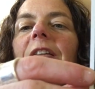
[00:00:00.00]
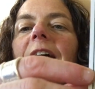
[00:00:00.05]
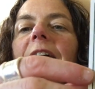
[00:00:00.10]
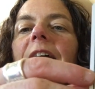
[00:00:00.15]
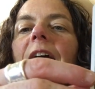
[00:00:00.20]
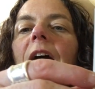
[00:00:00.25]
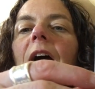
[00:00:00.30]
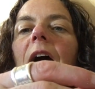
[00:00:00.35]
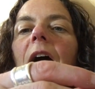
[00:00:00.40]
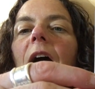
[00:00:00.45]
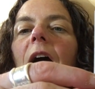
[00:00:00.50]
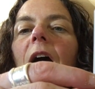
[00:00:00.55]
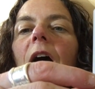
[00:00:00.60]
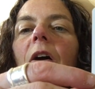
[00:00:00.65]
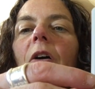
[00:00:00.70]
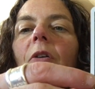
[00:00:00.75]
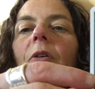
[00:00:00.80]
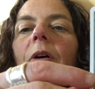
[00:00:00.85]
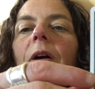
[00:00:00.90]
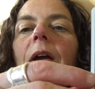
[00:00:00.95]
like,
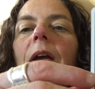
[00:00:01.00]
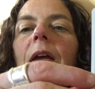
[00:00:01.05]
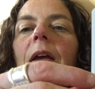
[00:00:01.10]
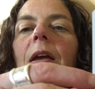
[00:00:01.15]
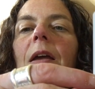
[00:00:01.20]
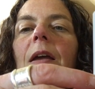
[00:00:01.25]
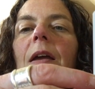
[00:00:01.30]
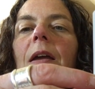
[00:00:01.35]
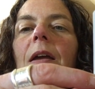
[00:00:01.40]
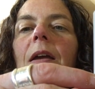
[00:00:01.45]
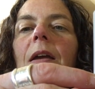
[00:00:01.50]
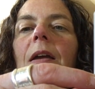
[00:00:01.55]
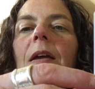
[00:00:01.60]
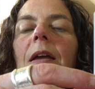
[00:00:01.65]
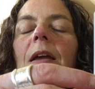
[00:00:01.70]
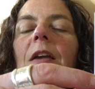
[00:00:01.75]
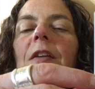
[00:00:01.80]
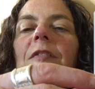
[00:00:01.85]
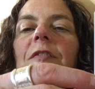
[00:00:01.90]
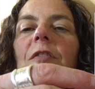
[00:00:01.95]
oh,
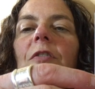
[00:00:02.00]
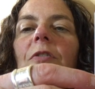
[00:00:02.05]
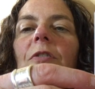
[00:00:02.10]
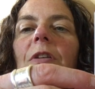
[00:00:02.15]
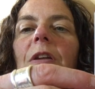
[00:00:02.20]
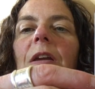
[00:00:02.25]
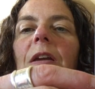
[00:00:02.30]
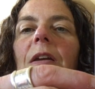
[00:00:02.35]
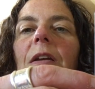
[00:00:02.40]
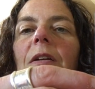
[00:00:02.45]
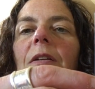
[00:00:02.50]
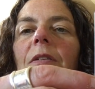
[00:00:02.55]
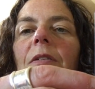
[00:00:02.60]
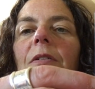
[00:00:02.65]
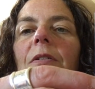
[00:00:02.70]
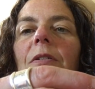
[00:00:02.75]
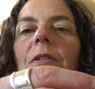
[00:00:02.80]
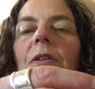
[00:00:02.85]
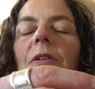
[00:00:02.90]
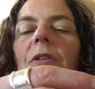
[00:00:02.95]
he's learning,
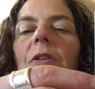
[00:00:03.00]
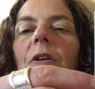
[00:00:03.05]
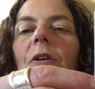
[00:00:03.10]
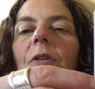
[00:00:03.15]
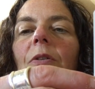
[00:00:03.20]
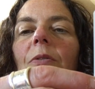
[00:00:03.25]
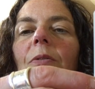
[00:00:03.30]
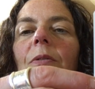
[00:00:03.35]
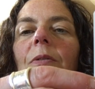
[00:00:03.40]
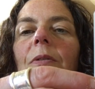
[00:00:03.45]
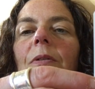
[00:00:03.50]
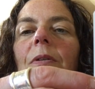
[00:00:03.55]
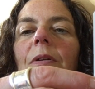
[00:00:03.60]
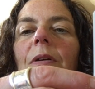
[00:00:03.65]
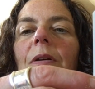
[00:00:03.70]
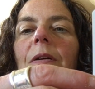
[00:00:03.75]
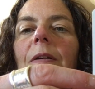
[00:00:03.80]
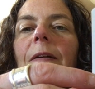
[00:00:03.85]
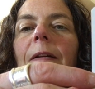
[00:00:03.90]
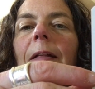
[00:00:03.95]
you know,
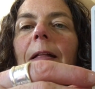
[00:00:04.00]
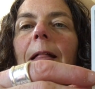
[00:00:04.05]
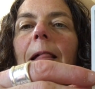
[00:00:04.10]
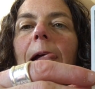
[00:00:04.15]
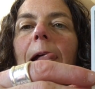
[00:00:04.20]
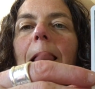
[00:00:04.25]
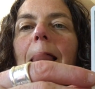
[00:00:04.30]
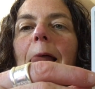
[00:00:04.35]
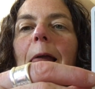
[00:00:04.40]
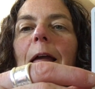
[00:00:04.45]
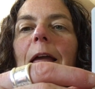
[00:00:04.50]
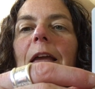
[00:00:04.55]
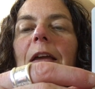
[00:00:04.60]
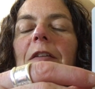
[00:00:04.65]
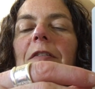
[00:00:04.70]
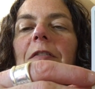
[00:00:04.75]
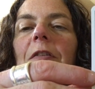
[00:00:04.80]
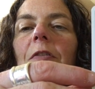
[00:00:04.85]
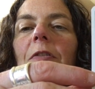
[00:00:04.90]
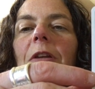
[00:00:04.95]

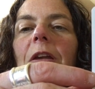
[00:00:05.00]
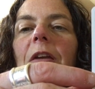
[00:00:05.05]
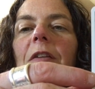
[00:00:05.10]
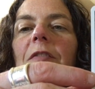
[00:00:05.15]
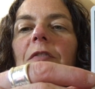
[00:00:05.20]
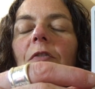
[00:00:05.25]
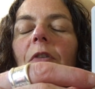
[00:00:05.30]
he's learning his